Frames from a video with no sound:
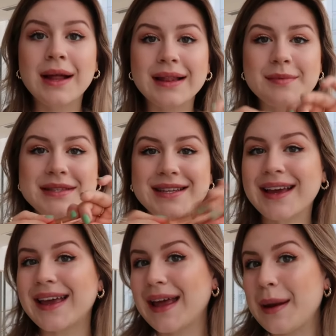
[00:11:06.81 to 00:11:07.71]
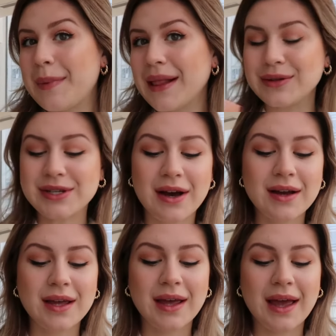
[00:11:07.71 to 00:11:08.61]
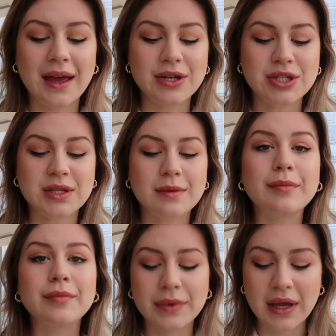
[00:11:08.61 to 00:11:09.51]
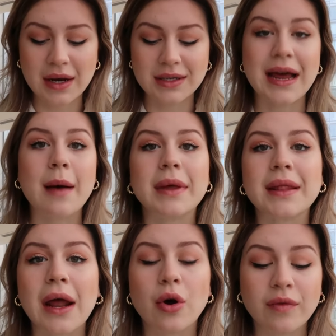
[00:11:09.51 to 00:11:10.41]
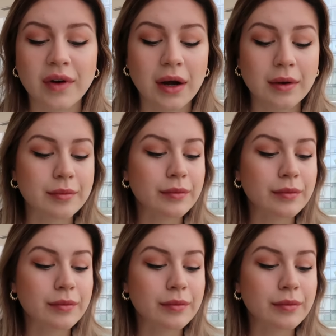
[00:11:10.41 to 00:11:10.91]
lipstick in a pillow talk and just kind of dabbing that over